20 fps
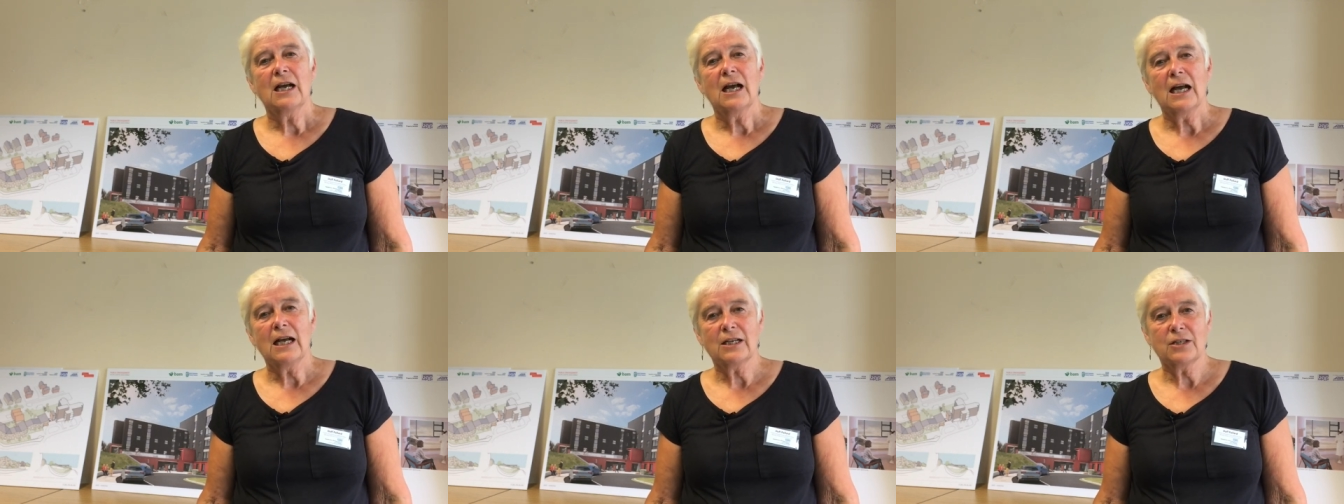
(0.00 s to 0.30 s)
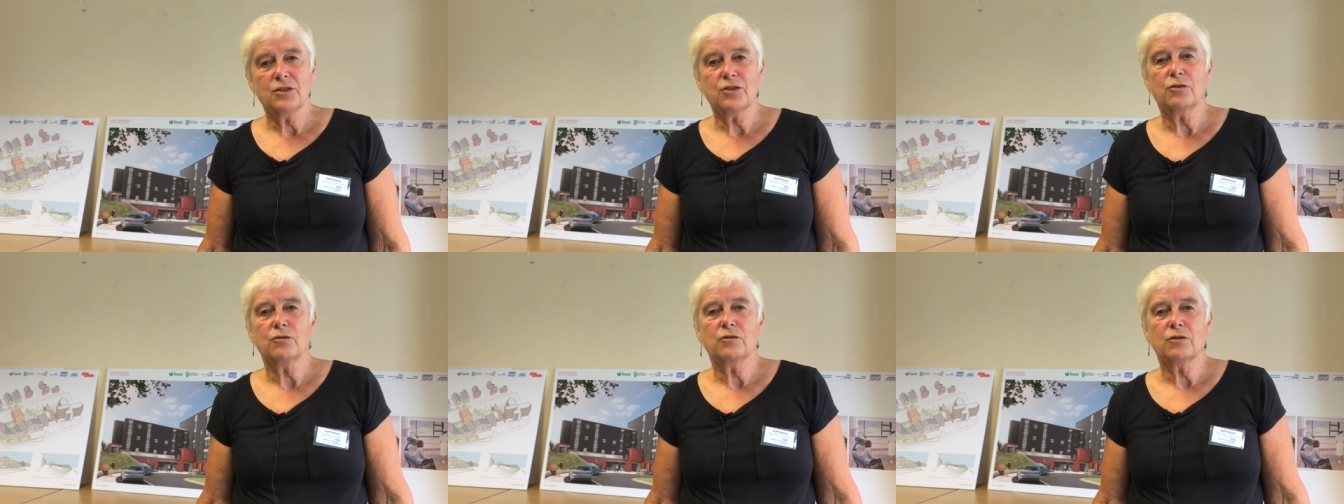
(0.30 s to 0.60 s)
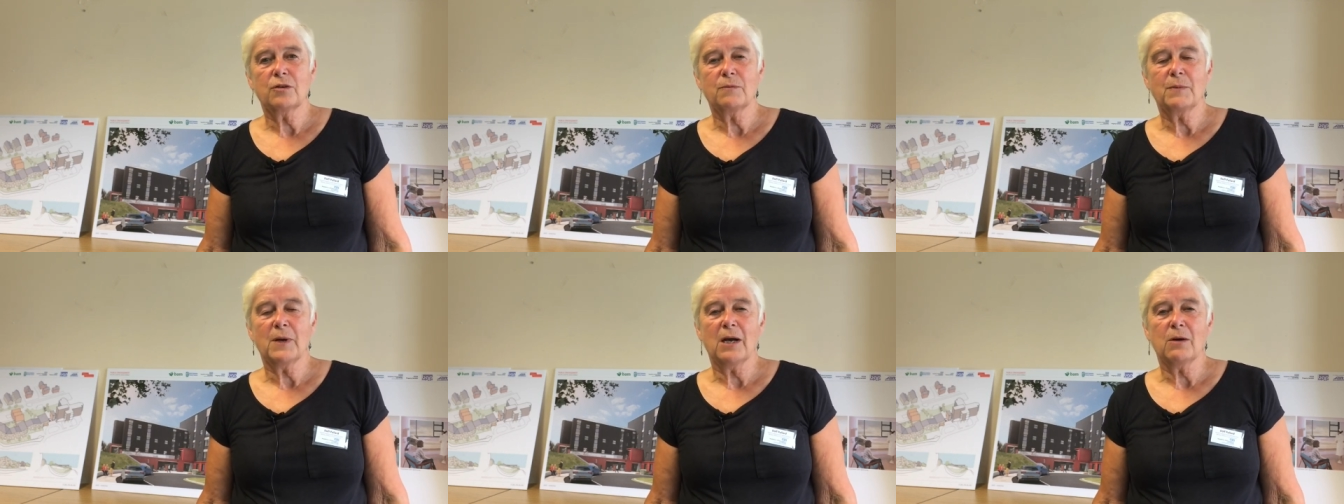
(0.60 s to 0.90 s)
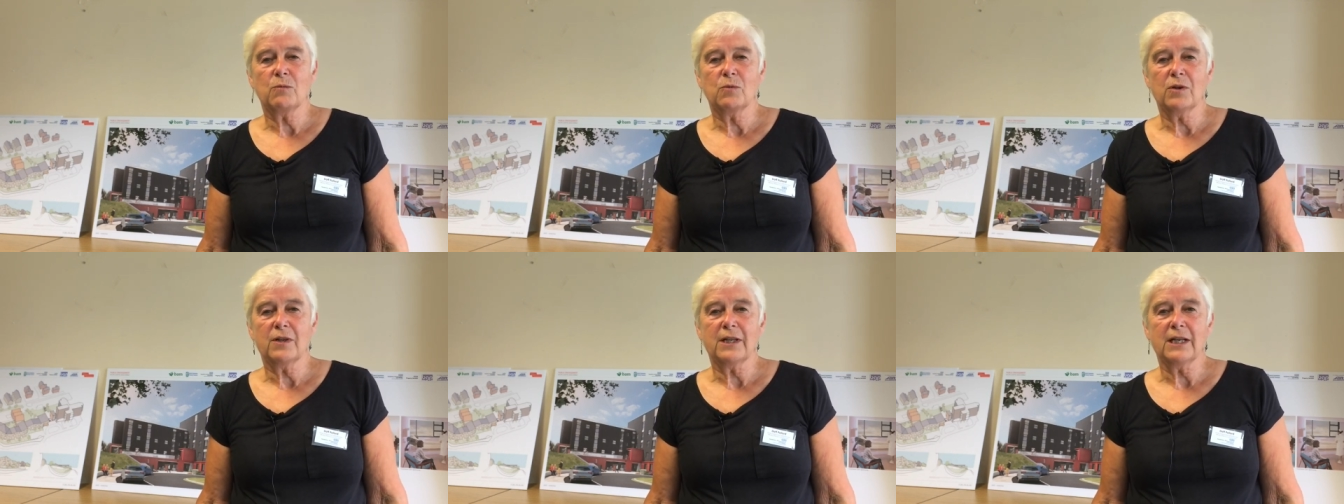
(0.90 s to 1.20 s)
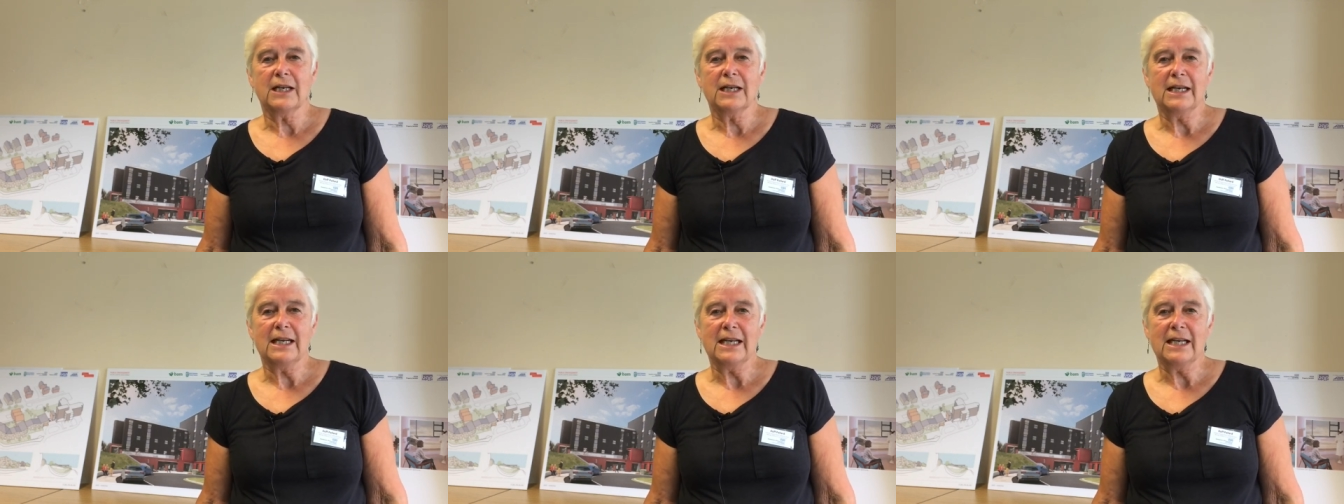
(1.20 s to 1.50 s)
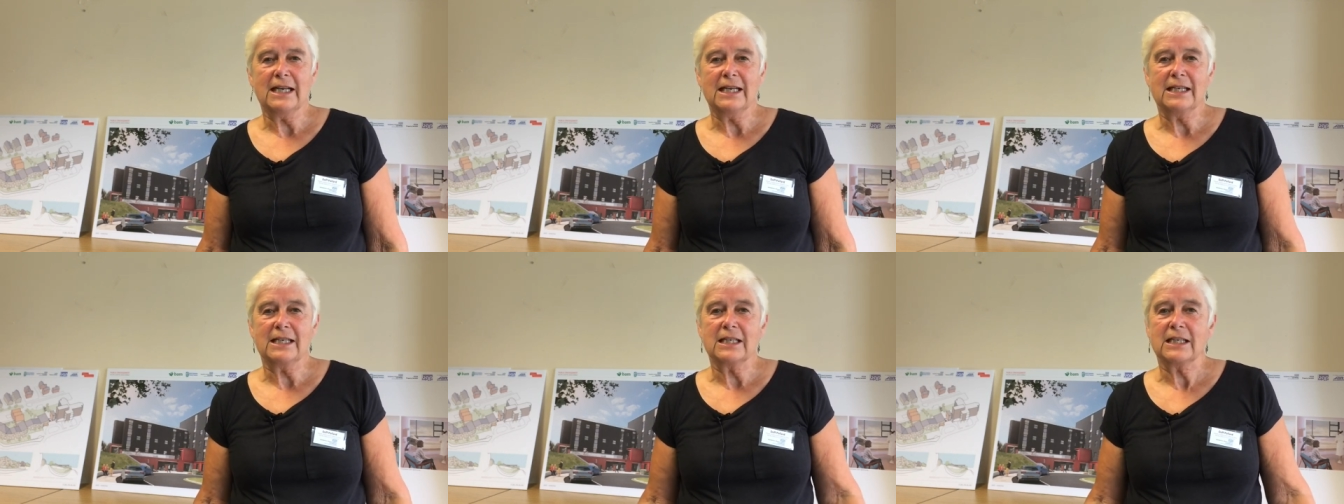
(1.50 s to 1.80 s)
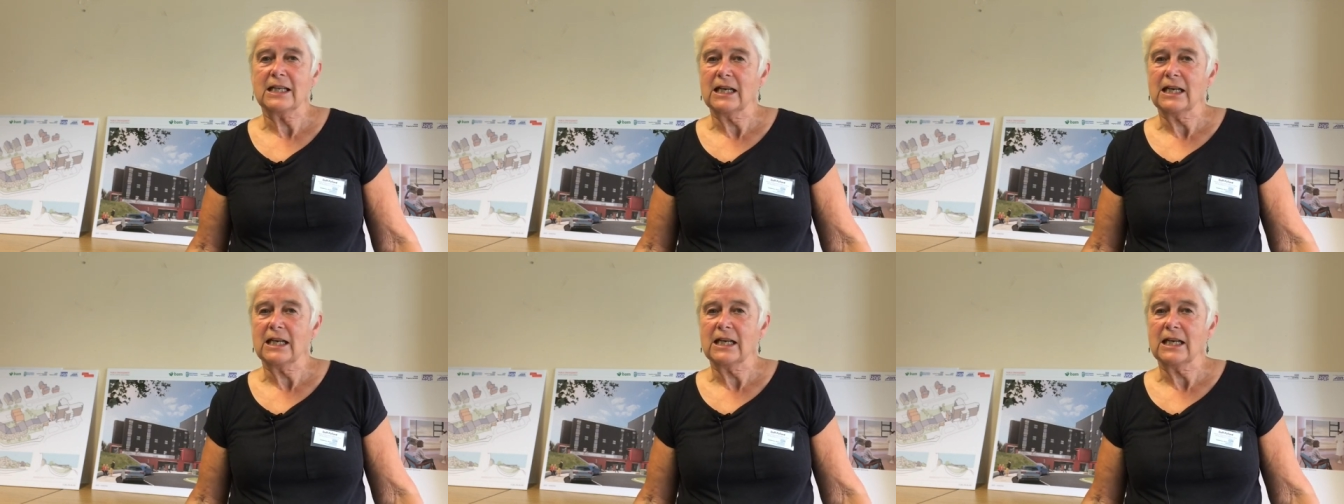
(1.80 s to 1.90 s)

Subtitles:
and talk about what they need.